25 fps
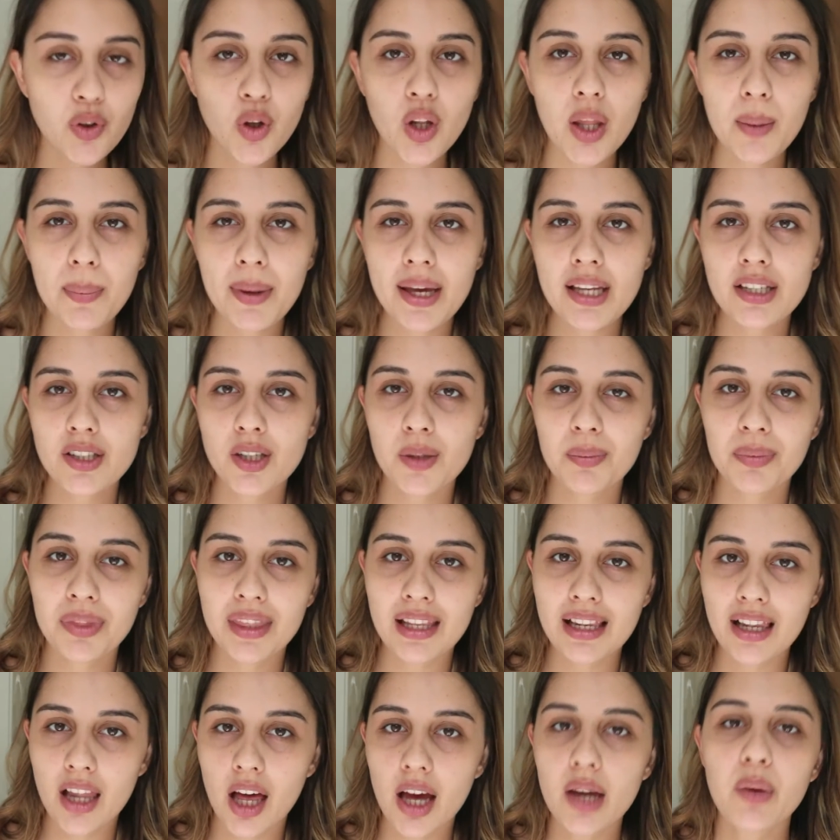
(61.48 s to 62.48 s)
all, I picked up
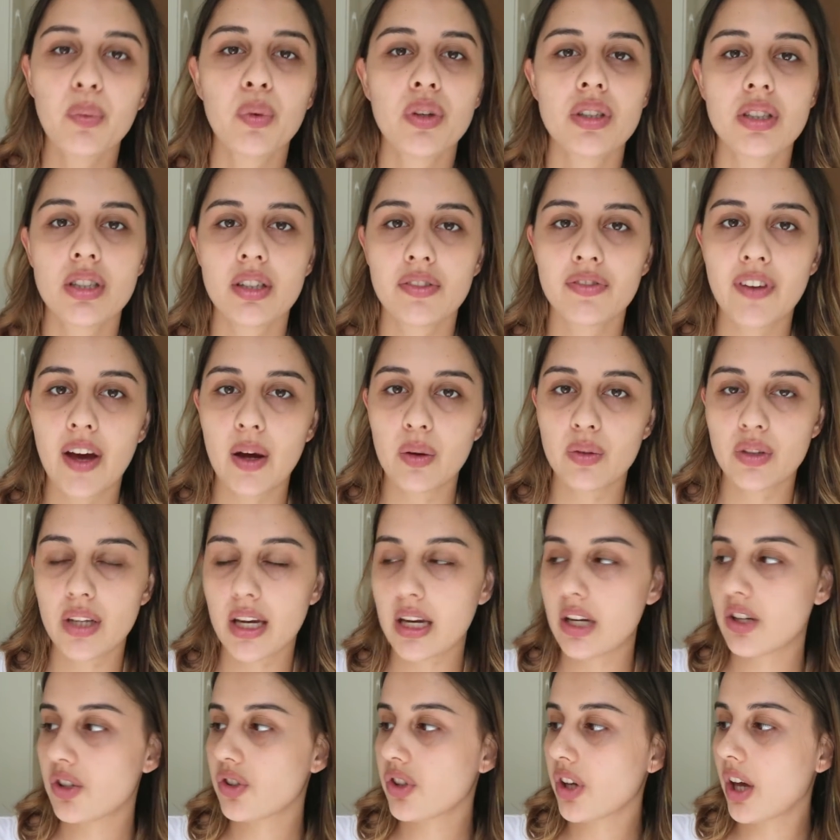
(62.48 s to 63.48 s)
the Light Wonder
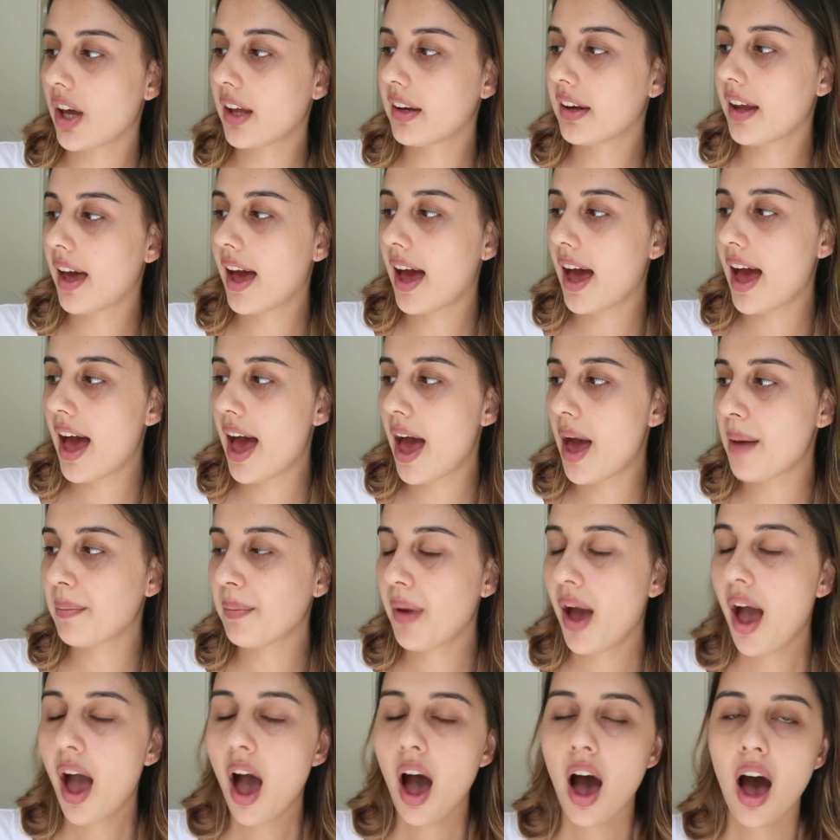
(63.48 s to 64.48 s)
foundation.
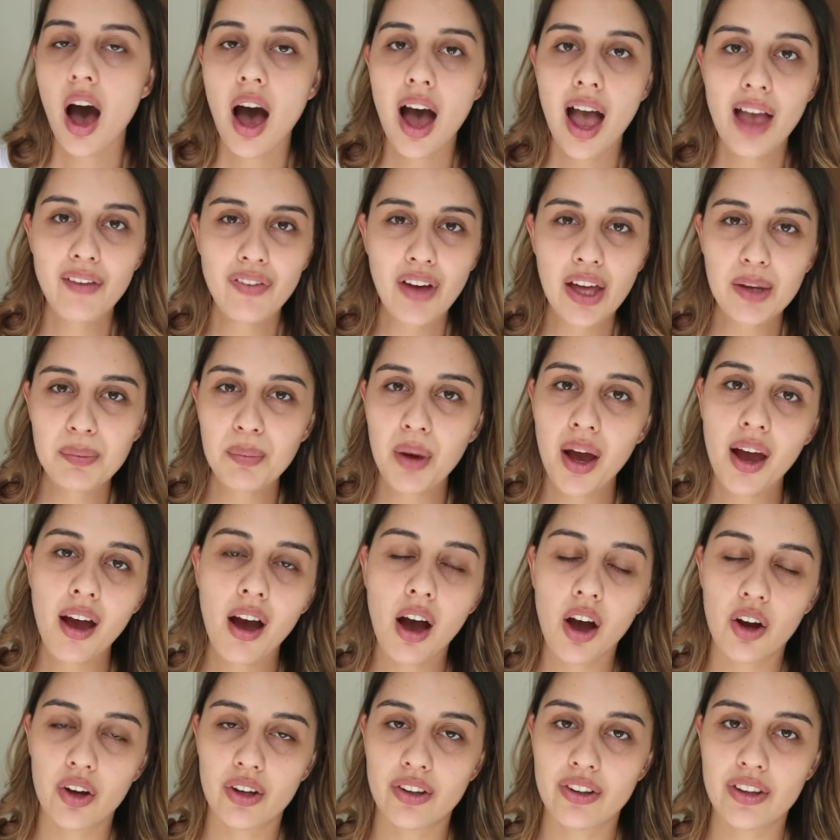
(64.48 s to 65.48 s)
I've had my
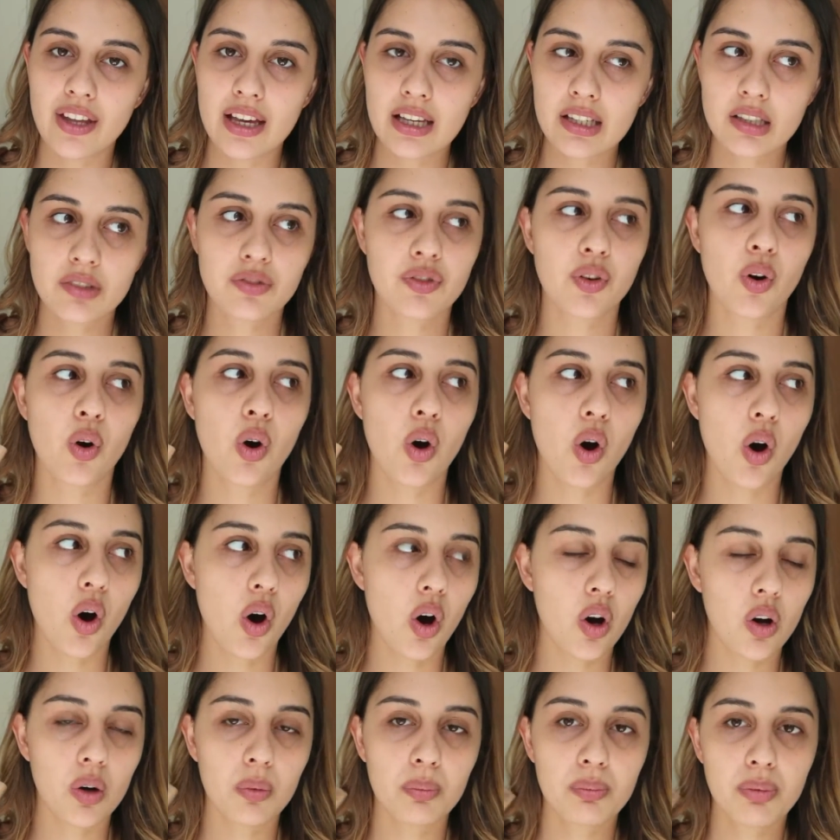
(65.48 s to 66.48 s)
eye on this
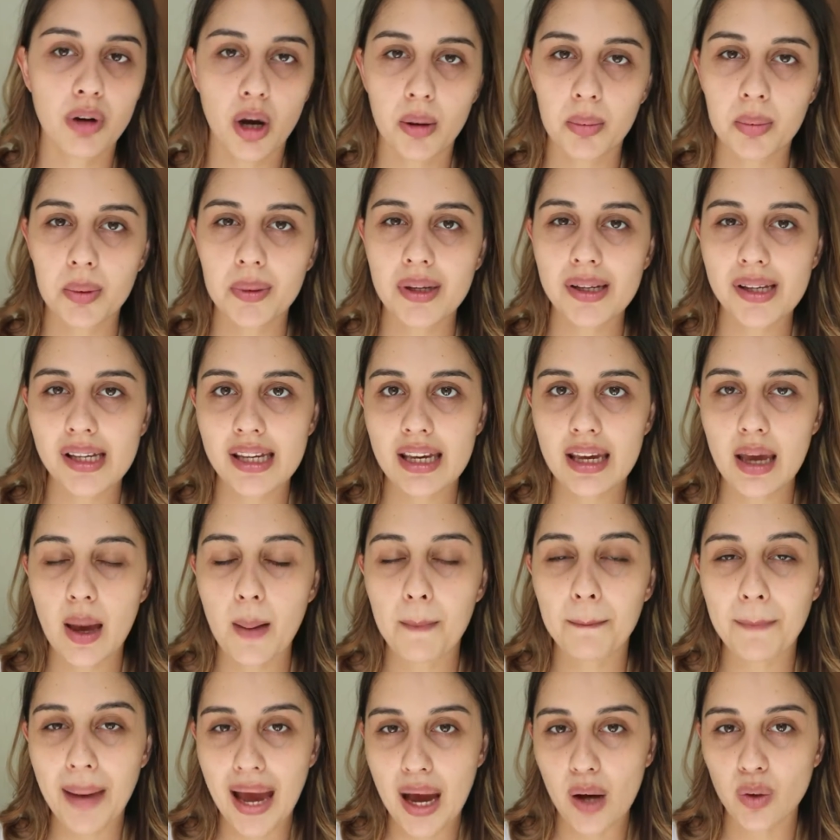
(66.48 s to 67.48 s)
for probably
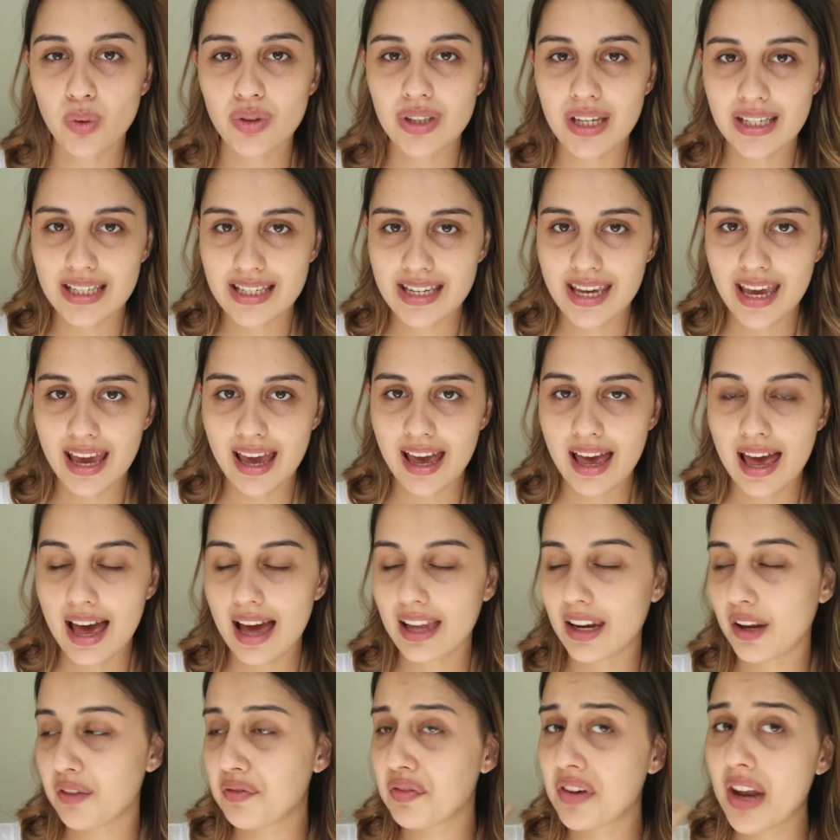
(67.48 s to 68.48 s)
about a year
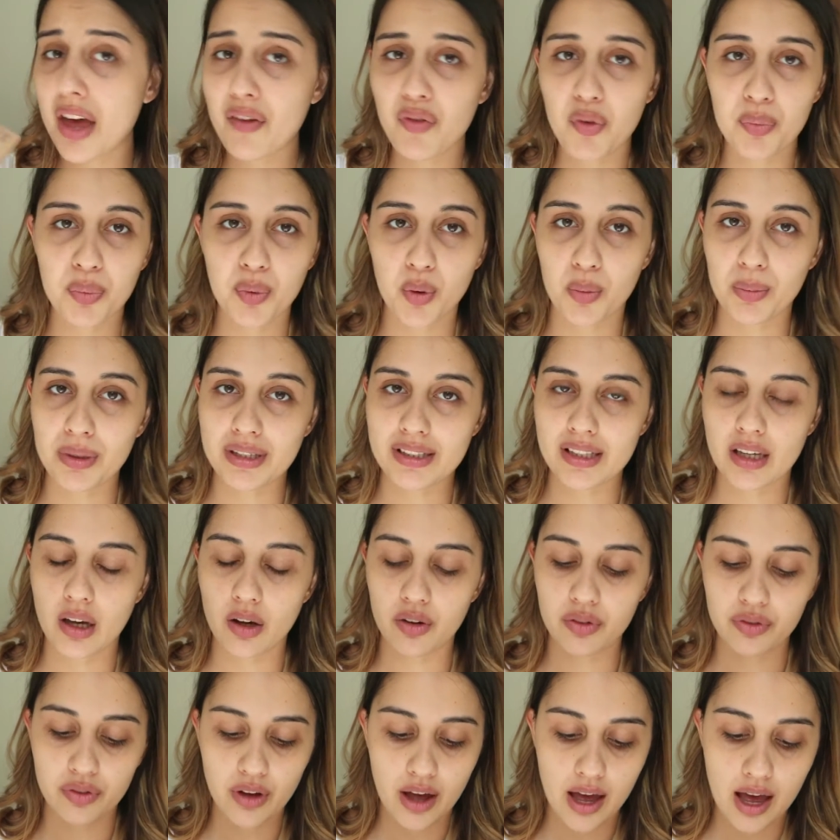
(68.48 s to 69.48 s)
and I've never brought
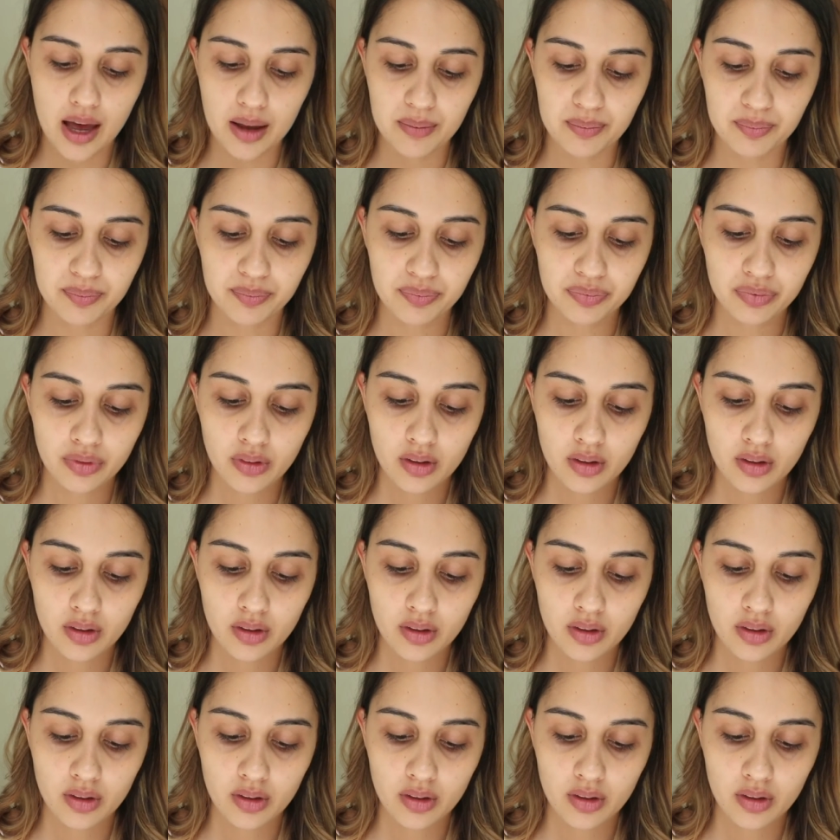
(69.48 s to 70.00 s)
myself, gone